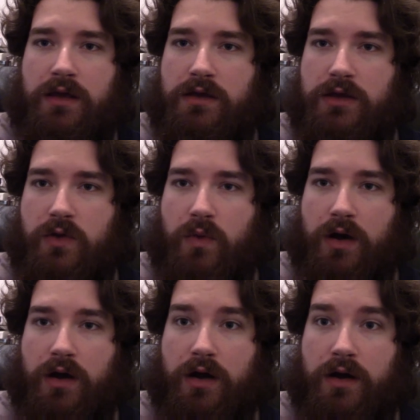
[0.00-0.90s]
you
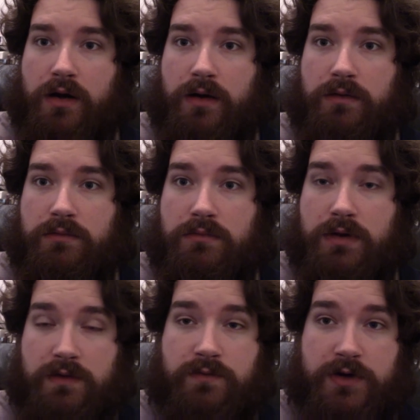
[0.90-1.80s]
are
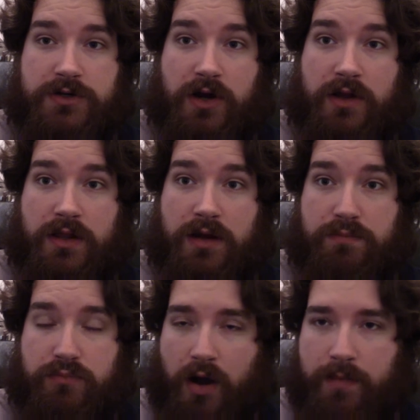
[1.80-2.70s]
infringing on their
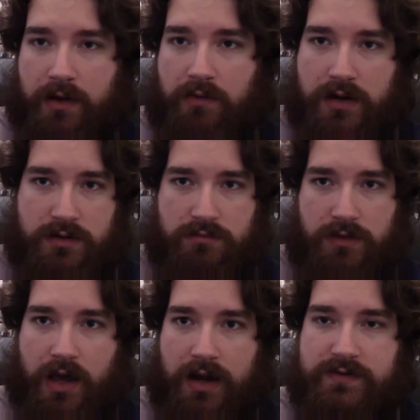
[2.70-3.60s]
property right to
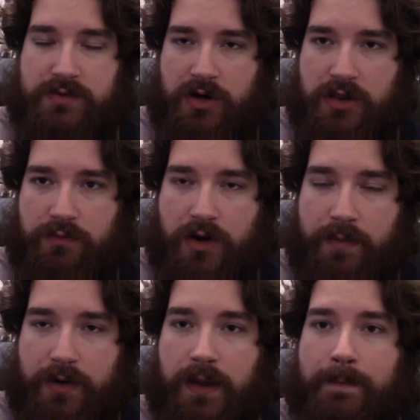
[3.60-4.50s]
not have someone on their
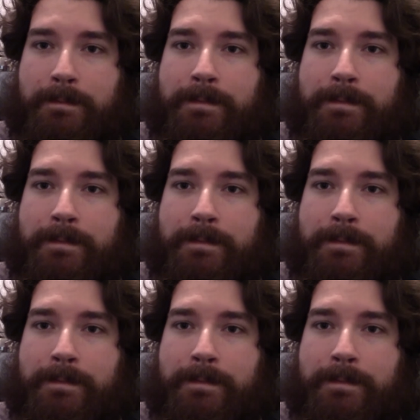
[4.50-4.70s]
property.